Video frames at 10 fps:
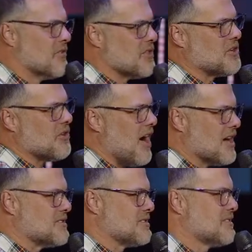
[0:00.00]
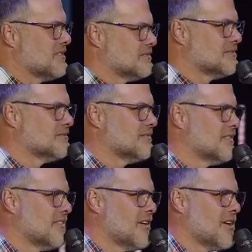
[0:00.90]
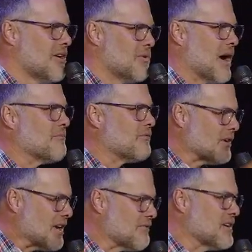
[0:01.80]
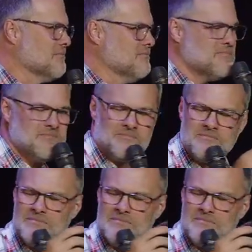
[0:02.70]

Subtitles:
for the cross where I'm forgiven